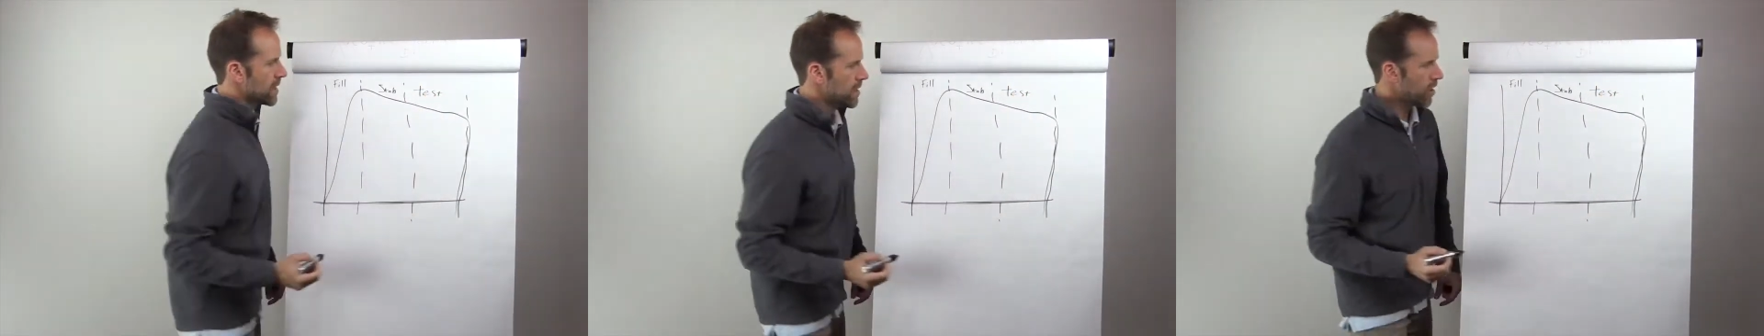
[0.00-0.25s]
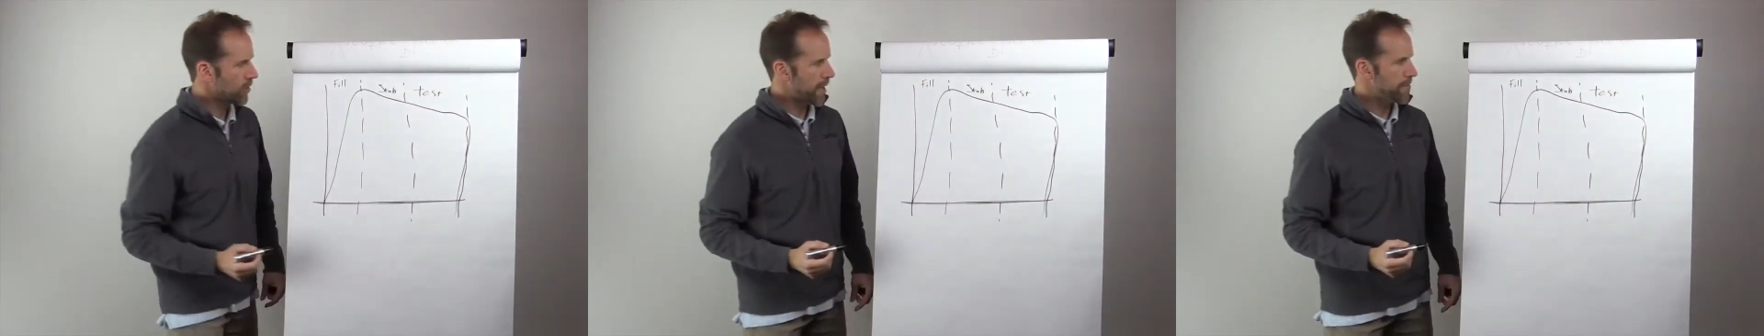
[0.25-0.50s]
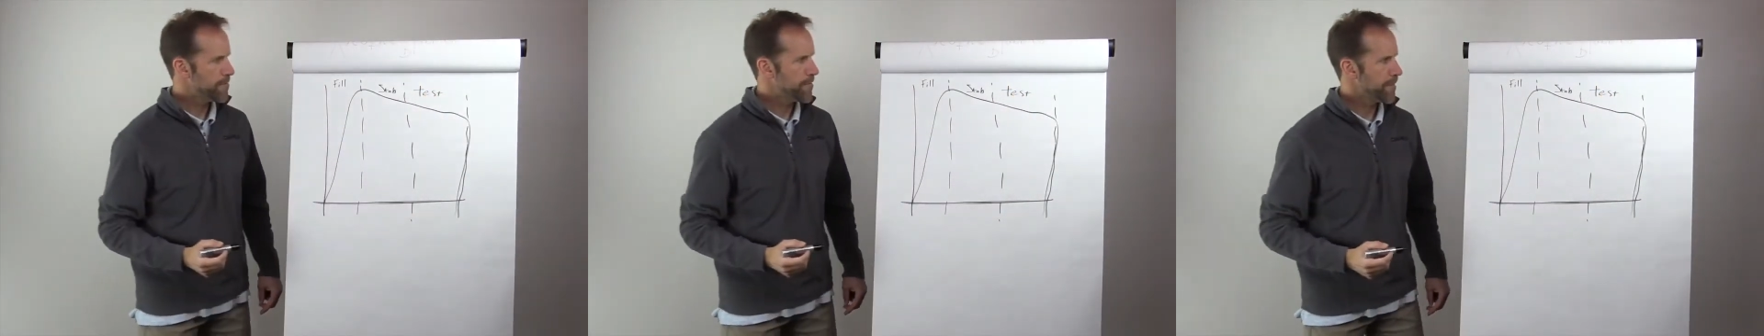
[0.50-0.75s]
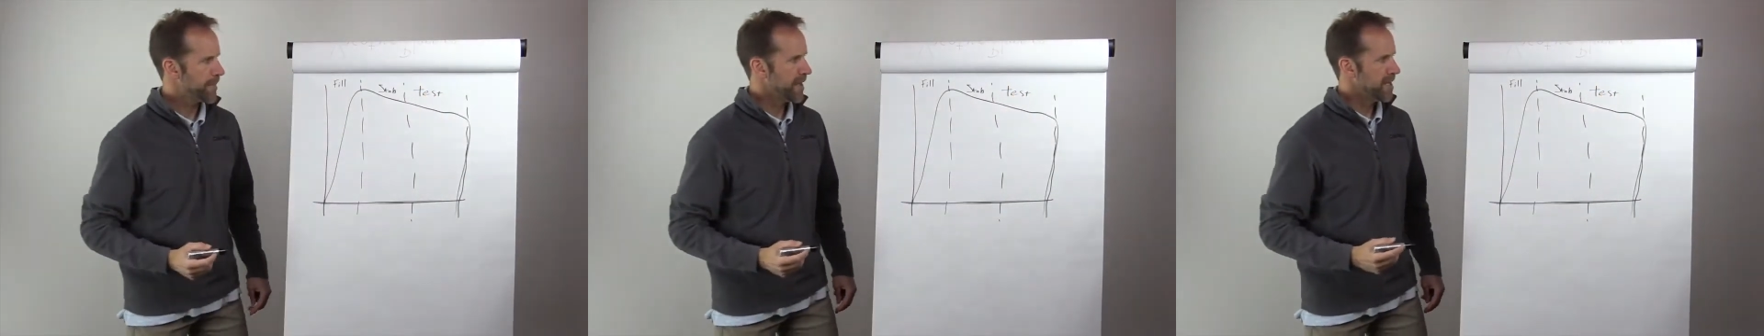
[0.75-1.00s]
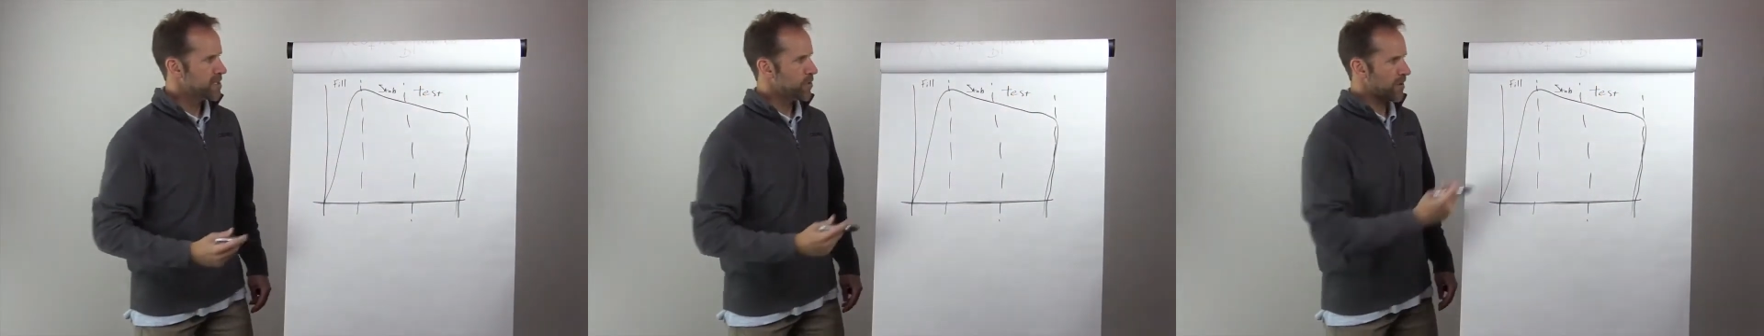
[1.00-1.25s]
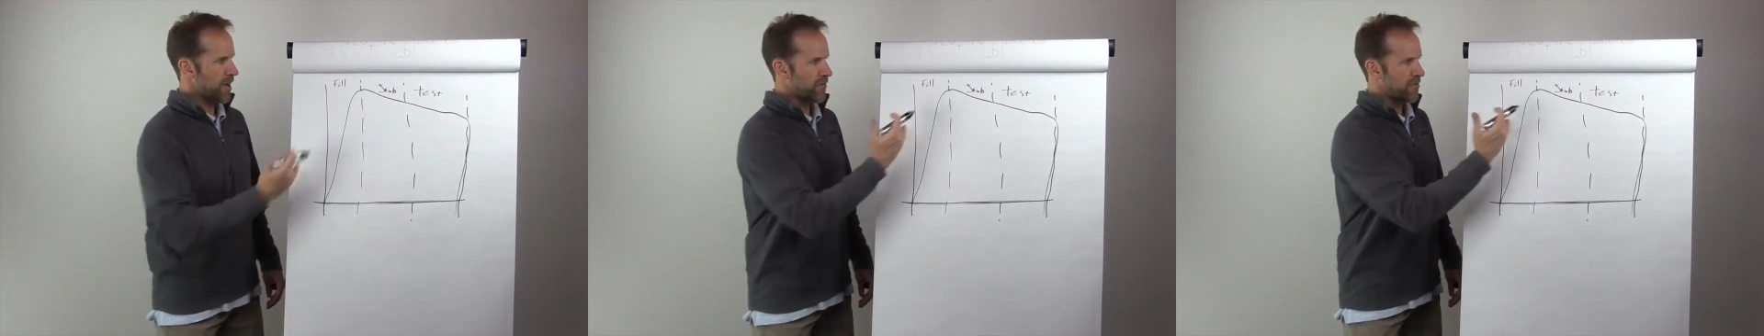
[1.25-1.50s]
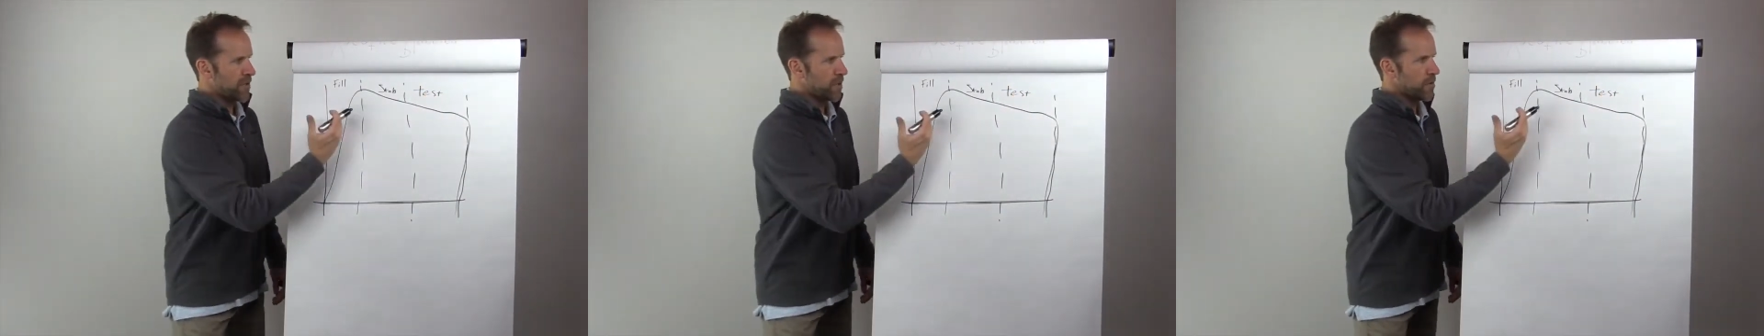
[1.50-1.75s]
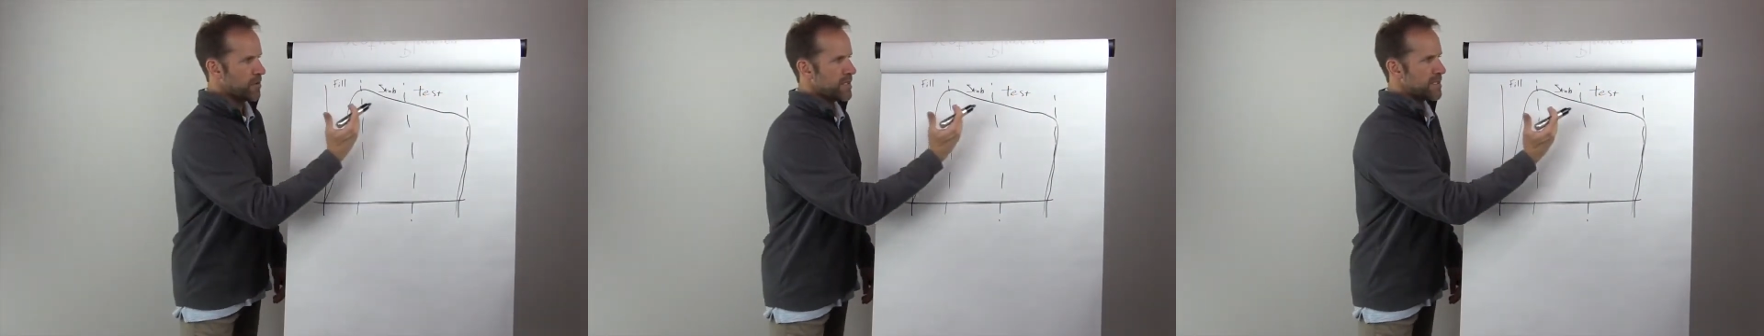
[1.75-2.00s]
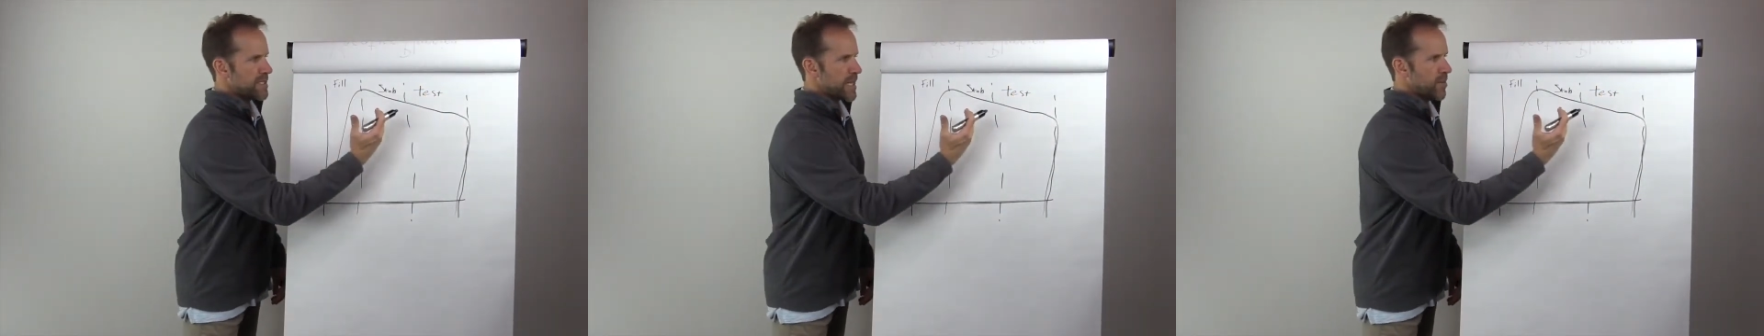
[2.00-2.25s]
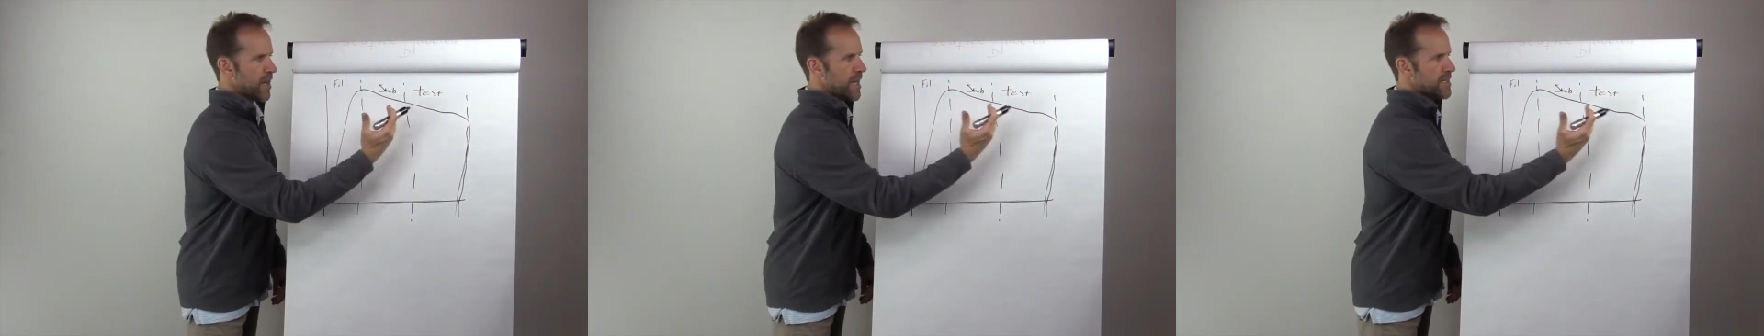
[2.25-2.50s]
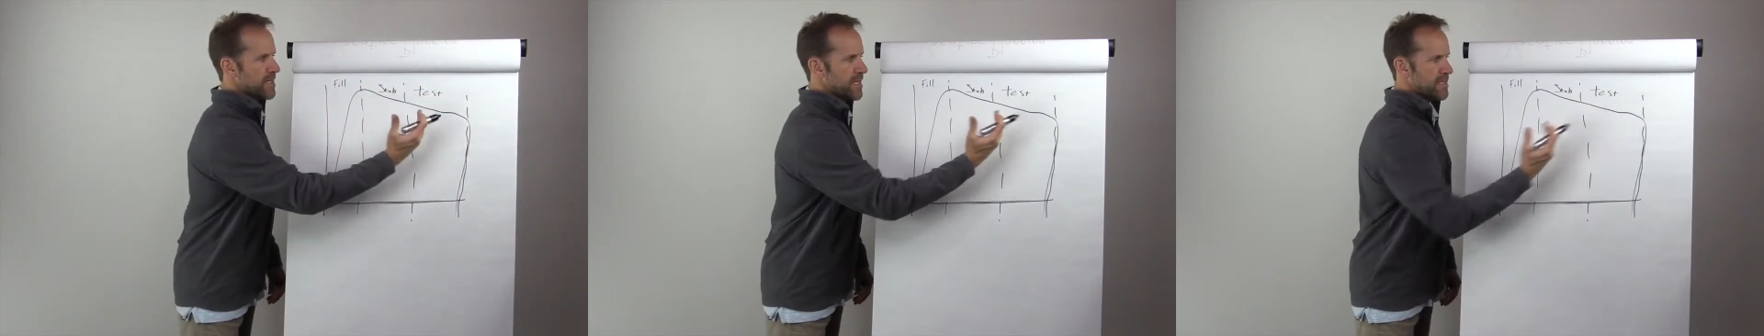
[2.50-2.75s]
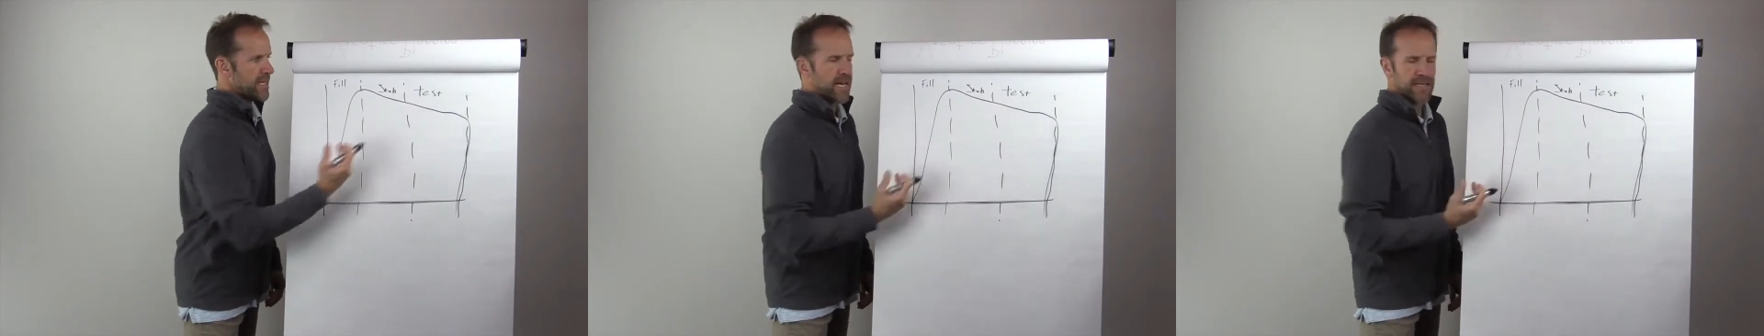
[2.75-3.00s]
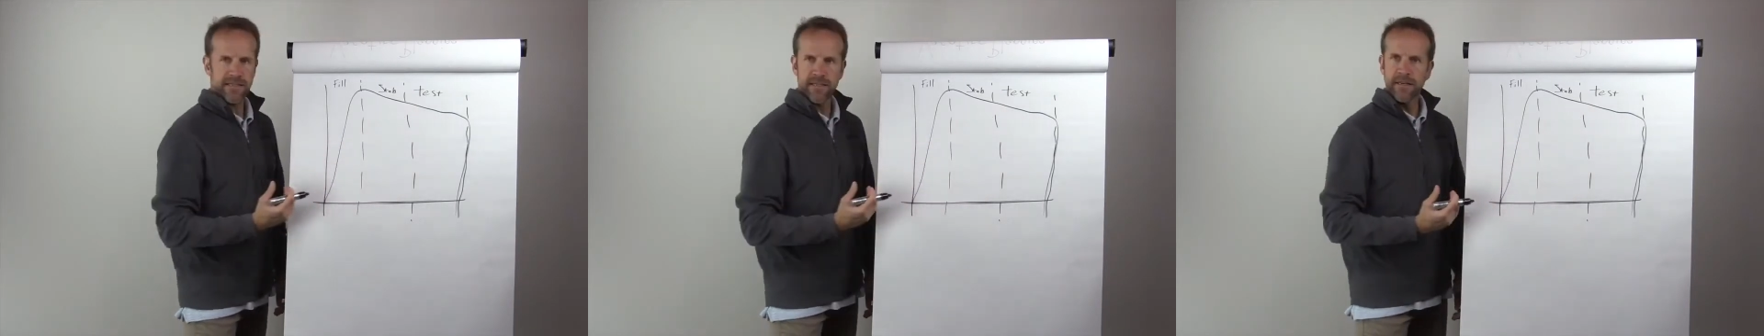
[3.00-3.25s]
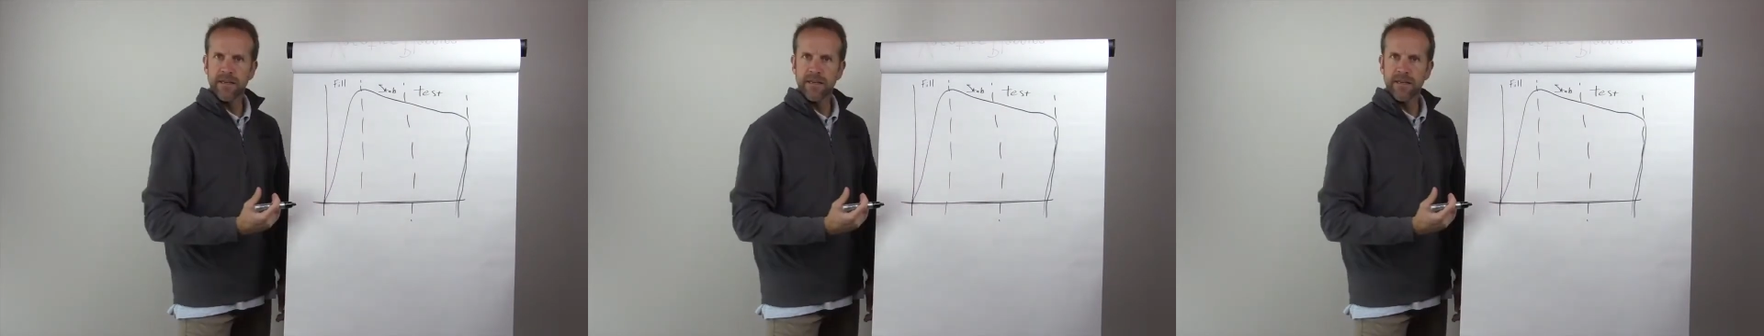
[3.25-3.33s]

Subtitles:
Okay, so we've got our fill, stabilize, and test.